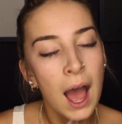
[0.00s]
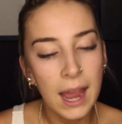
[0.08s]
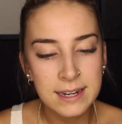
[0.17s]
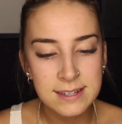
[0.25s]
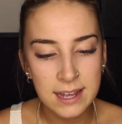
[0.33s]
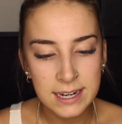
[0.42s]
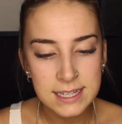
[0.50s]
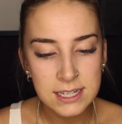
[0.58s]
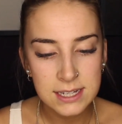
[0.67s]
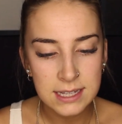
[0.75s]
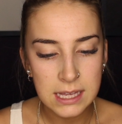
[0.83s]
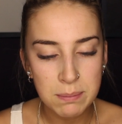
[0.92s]
I decided
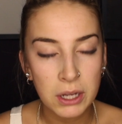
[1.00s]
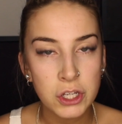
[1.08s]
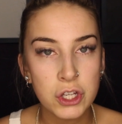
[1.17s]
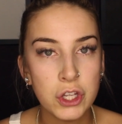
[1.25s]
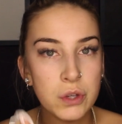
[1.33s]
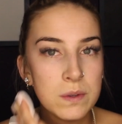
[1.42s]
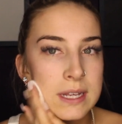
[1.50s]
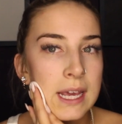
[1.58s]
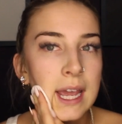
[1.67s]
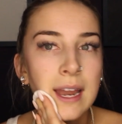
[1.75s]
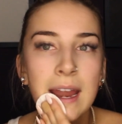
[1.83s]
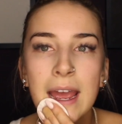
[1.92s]
to keep on using
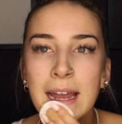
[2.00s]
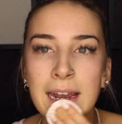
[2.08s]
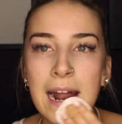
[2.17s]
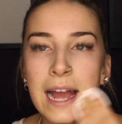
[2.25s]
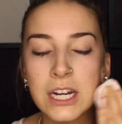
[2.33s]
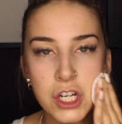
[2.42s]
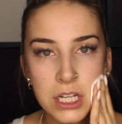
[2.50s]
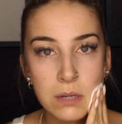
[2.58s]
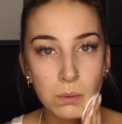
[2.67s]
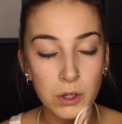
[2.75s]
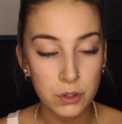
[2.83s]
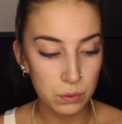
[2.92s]
it, and it
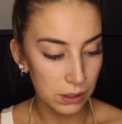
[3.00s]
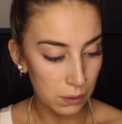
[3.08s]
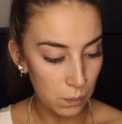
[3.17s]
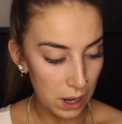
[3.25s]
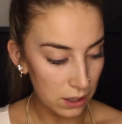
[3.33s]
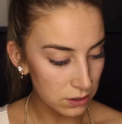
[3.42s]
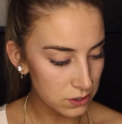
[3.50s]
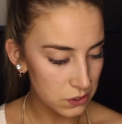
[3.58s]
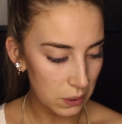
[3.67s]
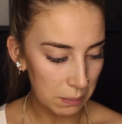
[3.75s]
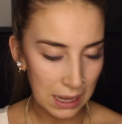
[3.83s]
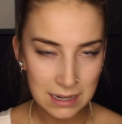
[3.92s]
actually worked really well.
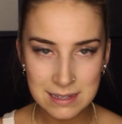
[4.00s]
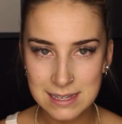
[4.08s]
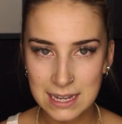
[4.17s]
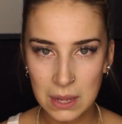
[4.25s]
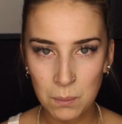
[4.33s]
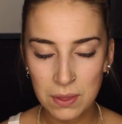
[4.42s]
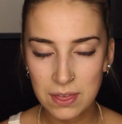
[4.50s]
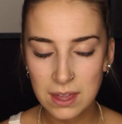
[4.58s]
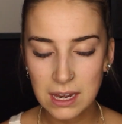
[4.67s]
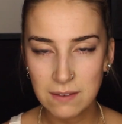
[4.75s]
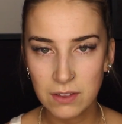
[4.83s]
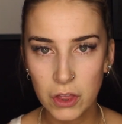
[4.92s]
So I'm kind of sticking with
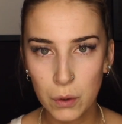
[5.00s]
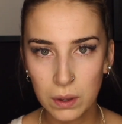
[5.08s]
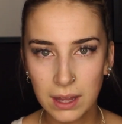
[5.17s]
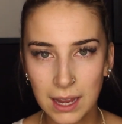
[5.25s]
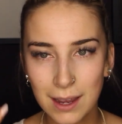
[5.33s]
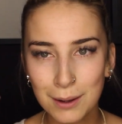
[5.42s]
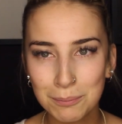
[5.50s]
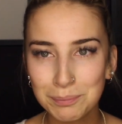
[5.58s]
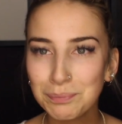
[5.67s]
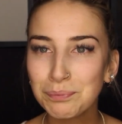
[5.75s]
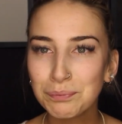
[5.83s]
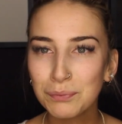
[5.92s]
it, even though it like
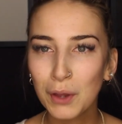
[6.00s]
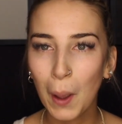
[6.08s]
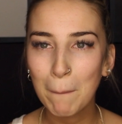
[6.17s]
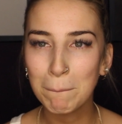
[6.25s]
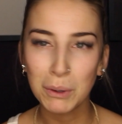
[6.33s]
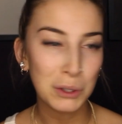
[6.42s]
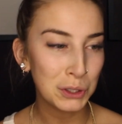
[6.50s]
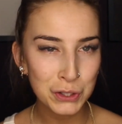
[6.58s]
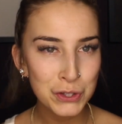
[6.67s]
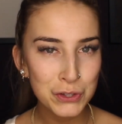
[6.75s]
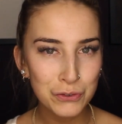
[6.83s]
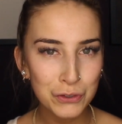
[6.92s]

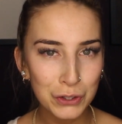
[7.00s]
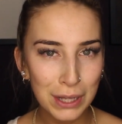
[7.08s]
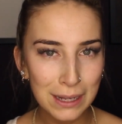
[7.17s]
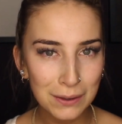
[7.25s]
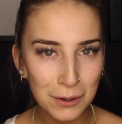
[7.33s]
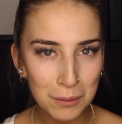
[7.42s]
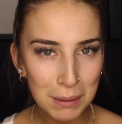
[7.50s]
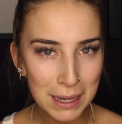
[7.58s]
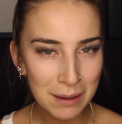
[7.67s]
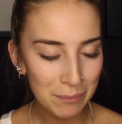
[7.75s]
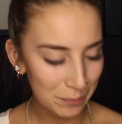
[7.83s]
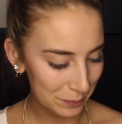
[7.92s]
burns for like a little
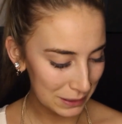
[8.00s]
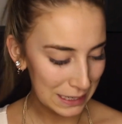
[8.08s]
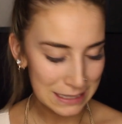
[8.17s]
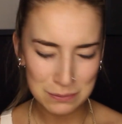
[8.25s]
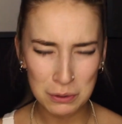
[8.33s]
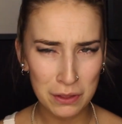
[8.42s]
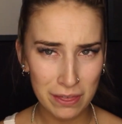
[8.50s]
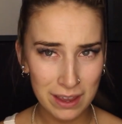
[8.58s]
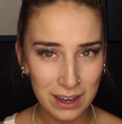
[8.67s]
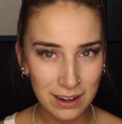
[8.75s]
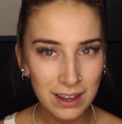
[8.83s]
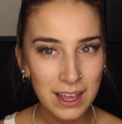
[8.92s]
bit. It's worth
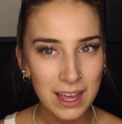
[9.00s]
it.